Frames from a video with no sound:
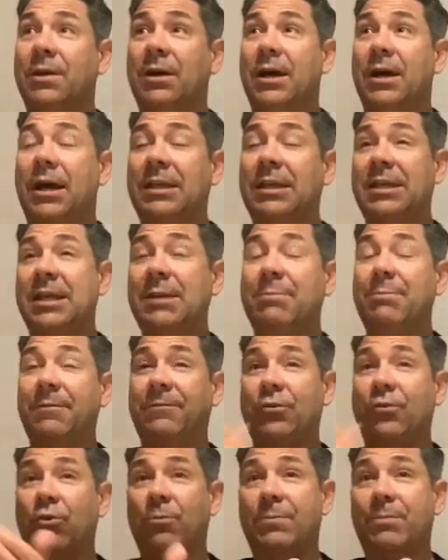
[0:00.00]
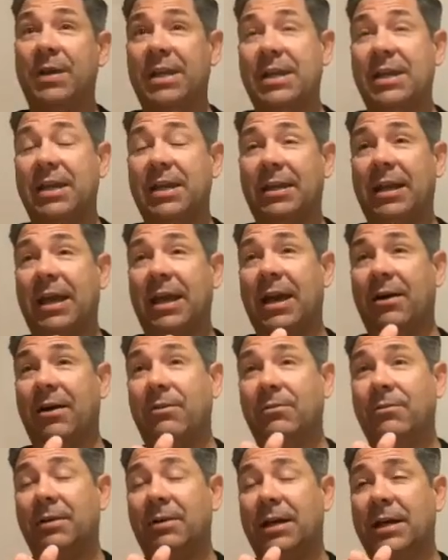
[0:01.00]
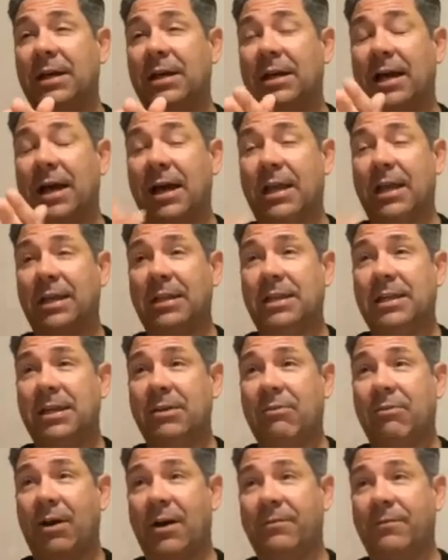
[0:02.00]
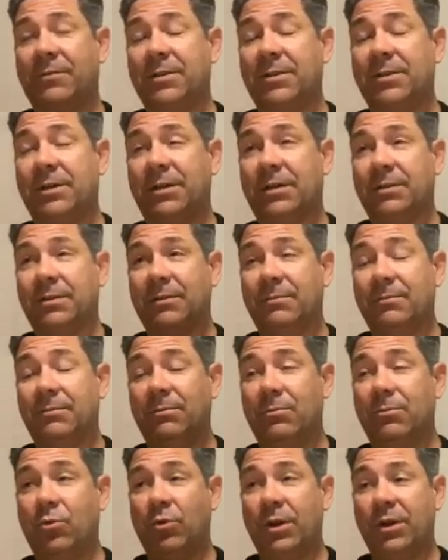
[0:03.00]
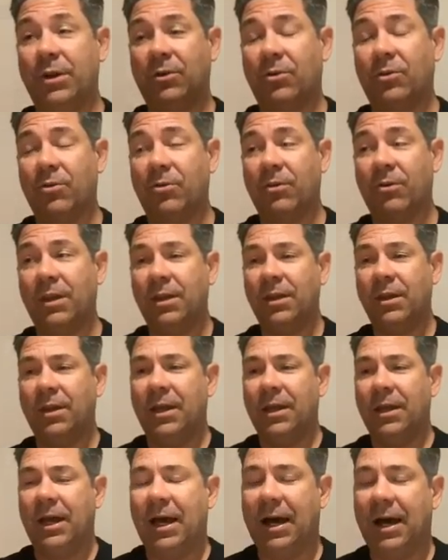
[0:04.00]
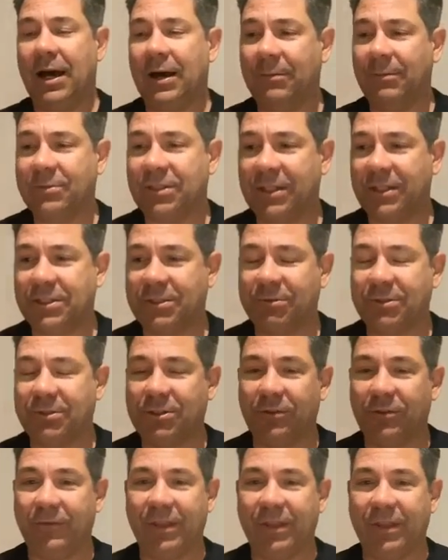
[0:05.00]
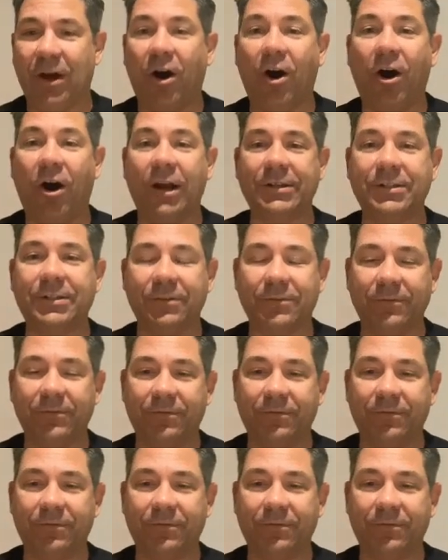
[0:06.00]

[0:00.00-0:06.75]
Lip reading: a year before Be Here Now, and a year after Morning Glory. So this was sort of at the height of